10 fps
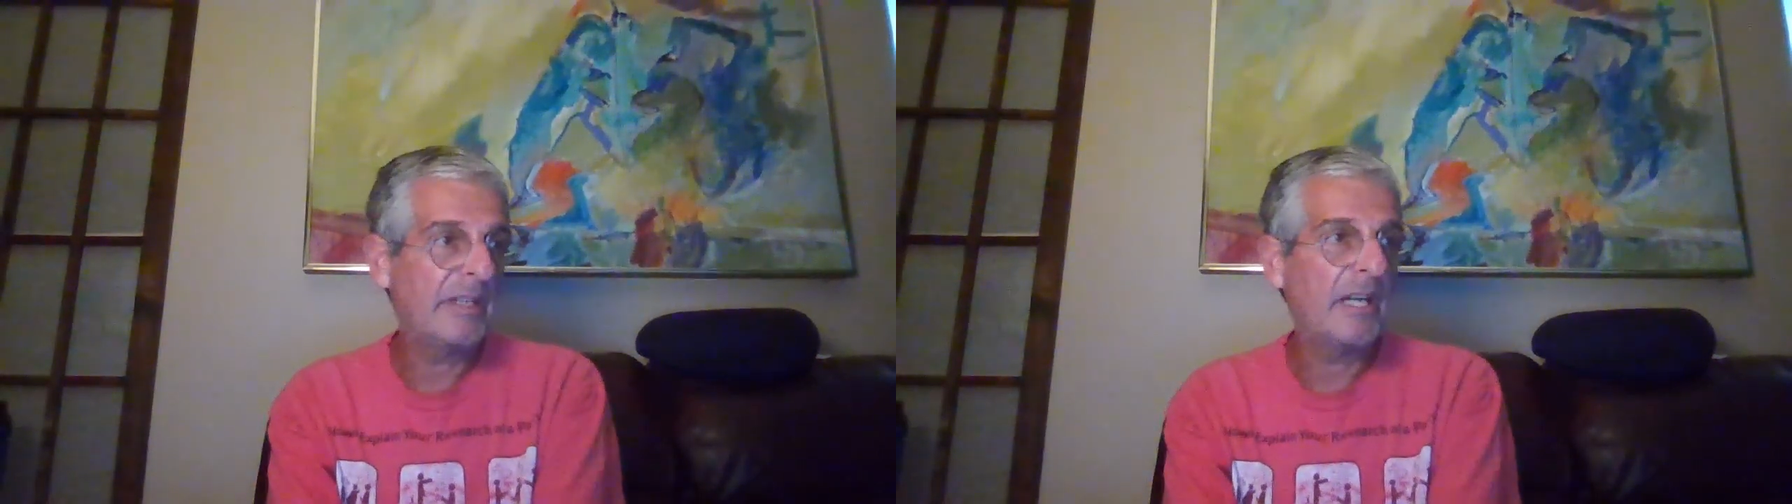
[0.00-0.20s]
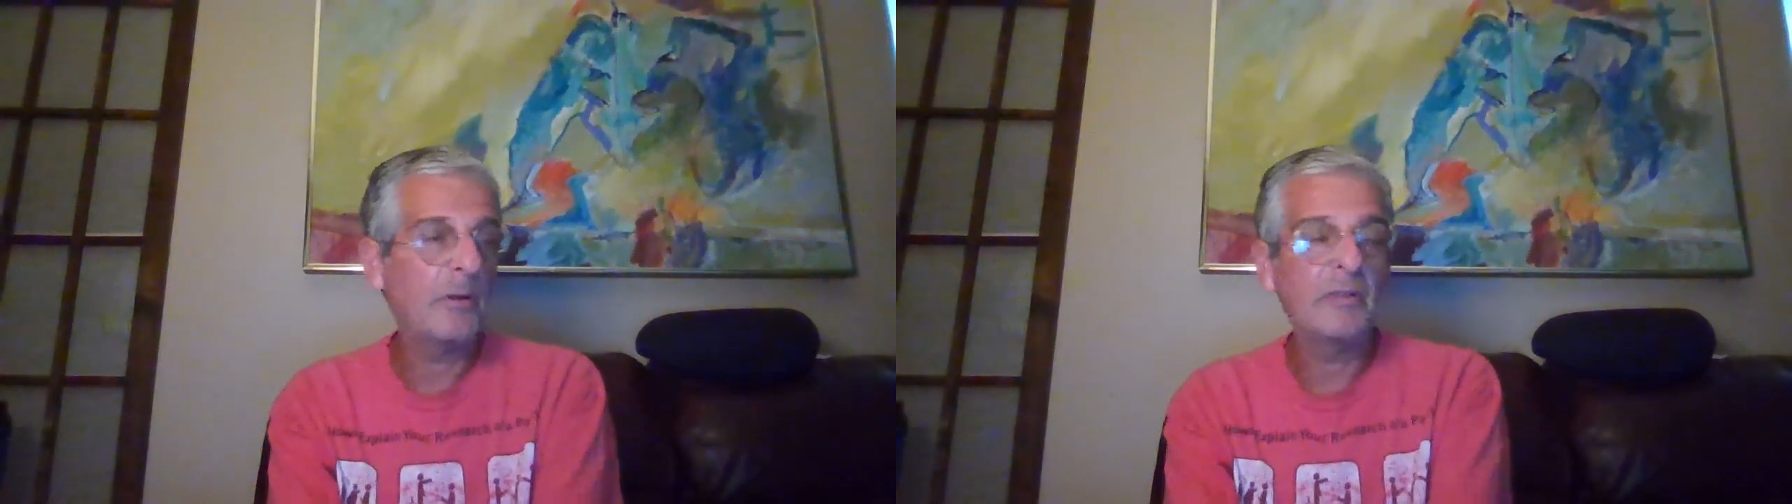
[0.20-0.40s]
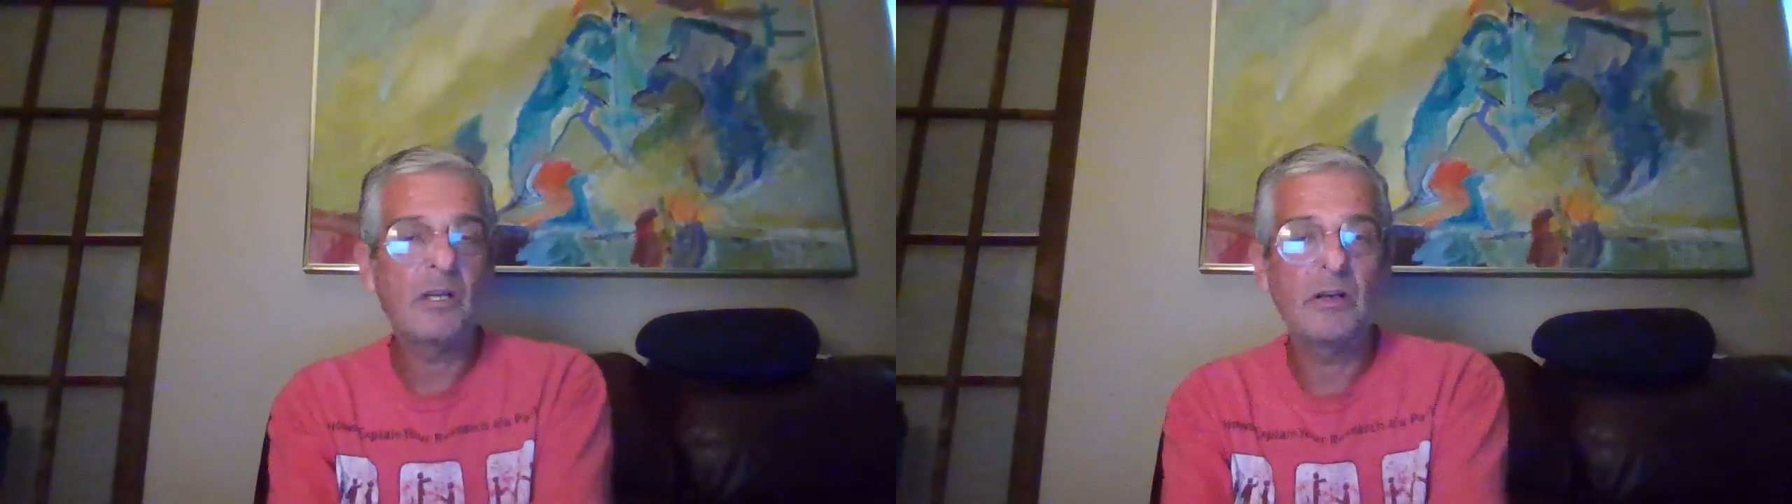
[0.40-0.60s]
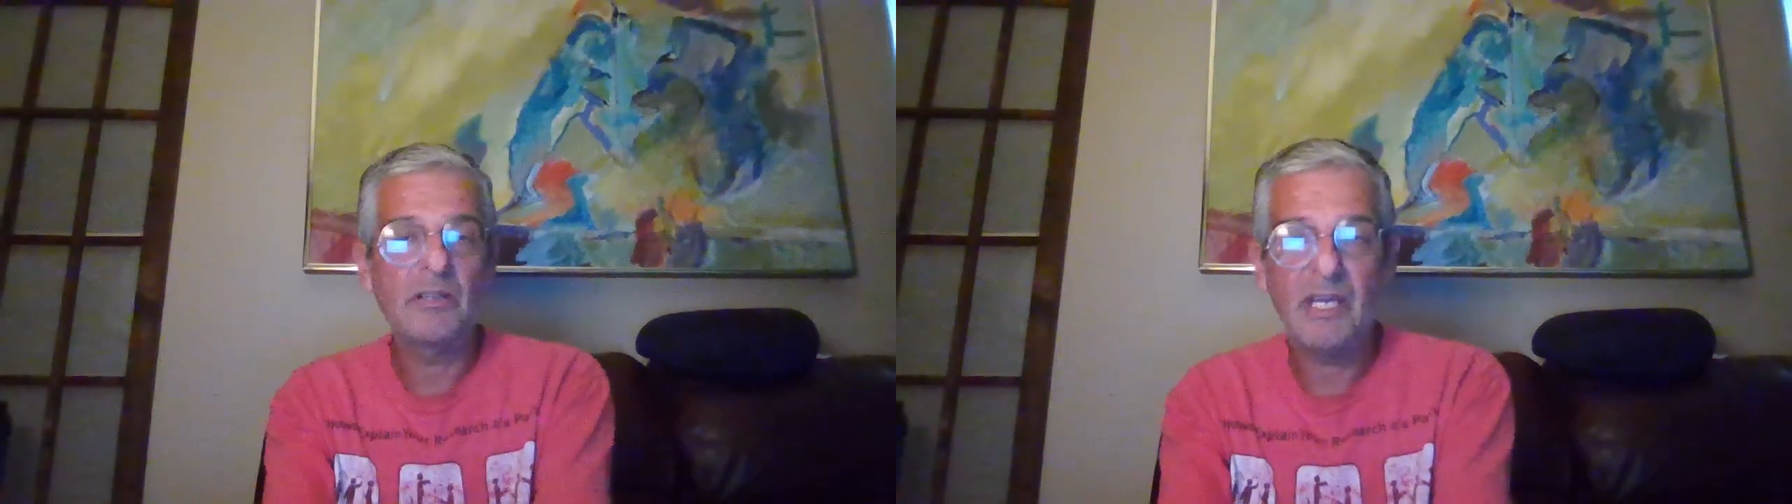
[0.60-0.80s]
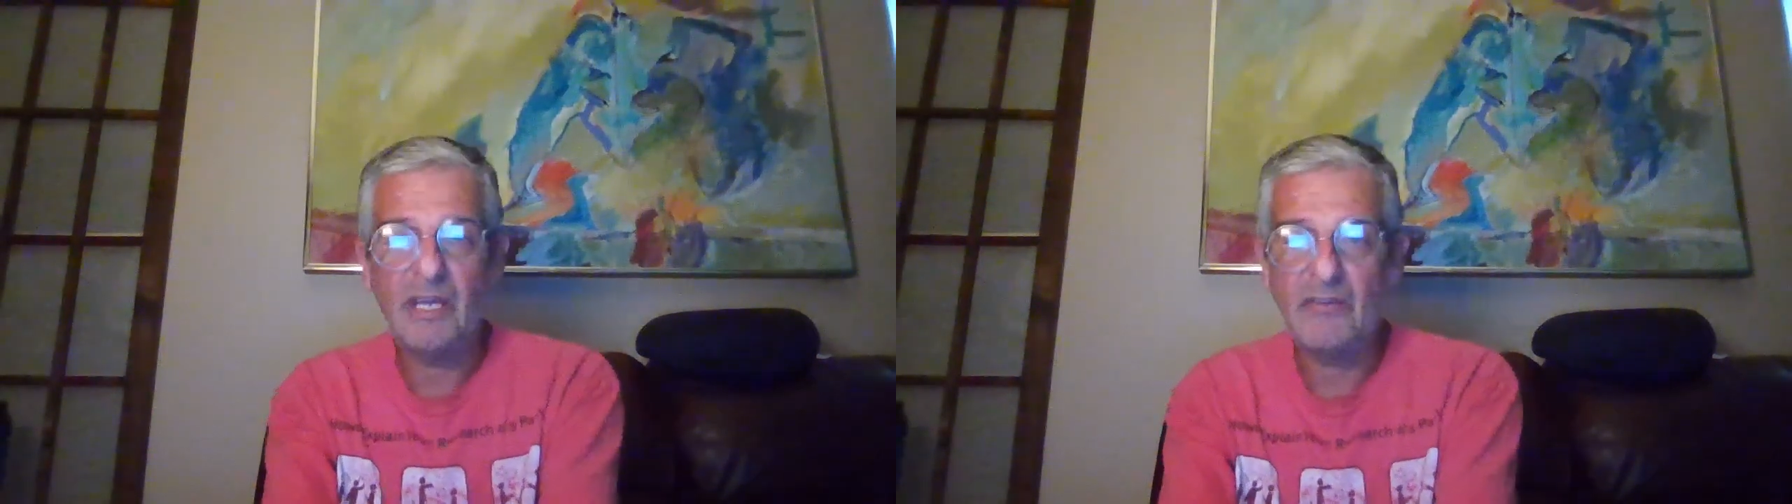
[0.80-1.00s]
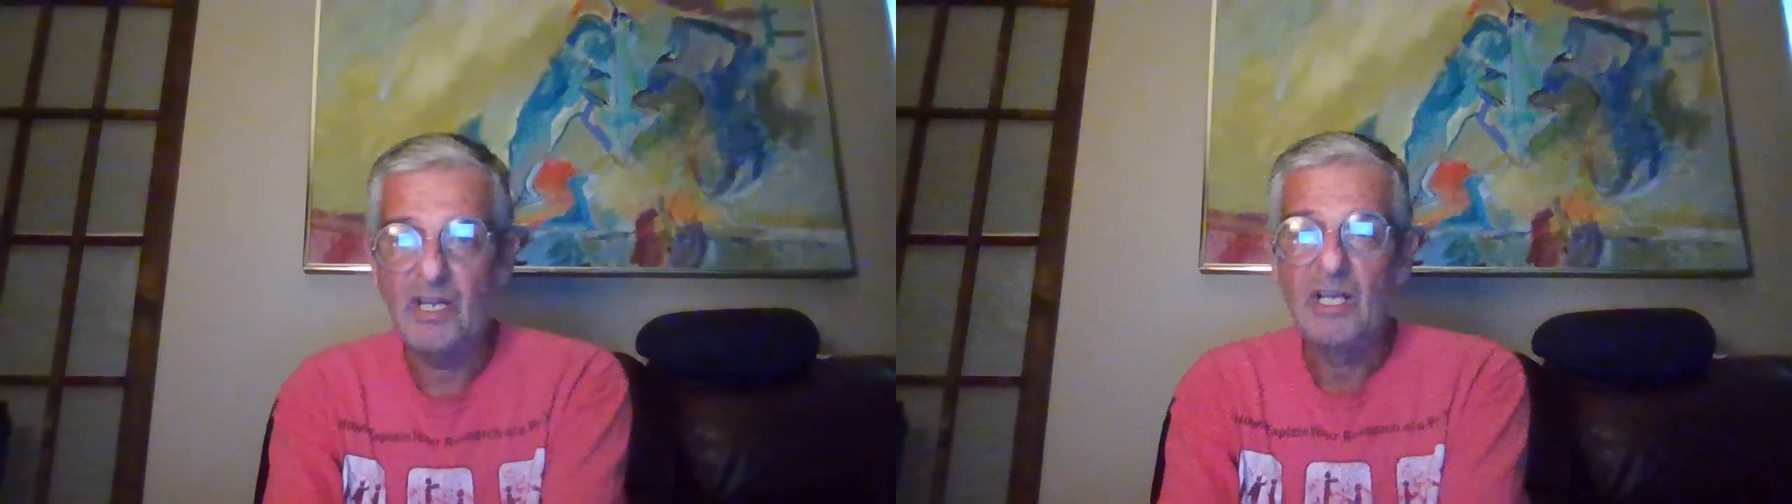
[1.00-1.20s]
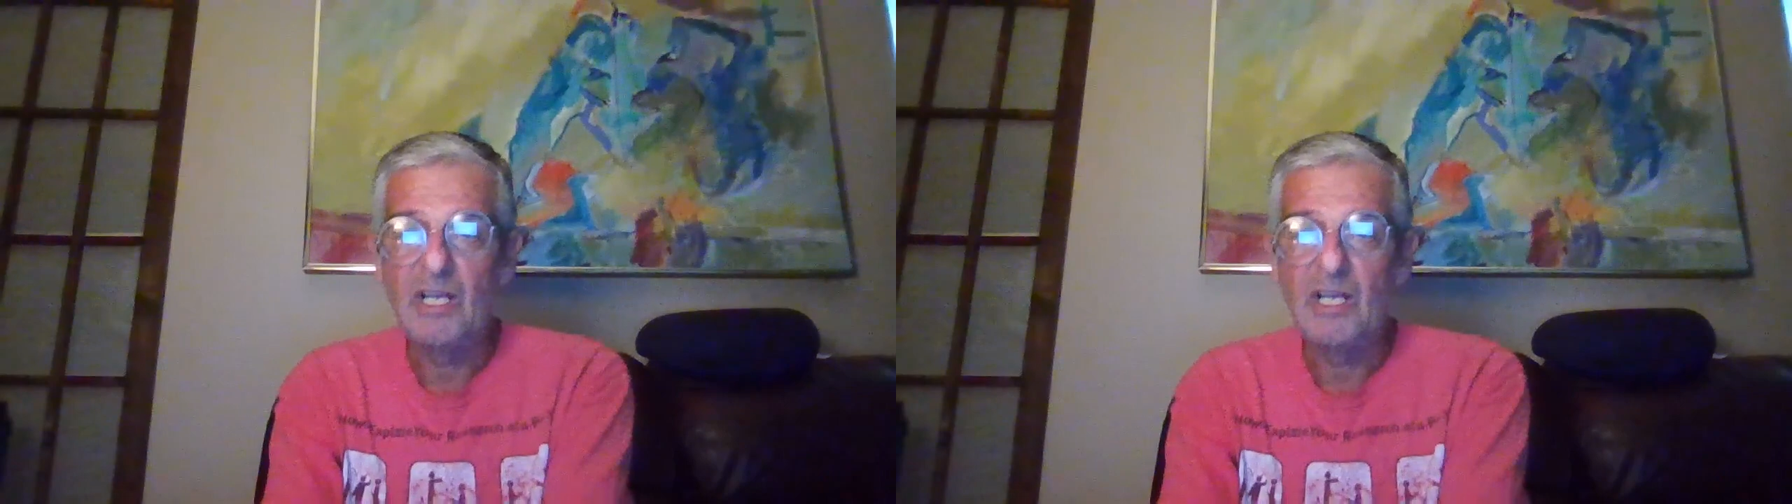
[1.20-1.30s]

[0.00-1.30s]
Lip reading: and now we know they have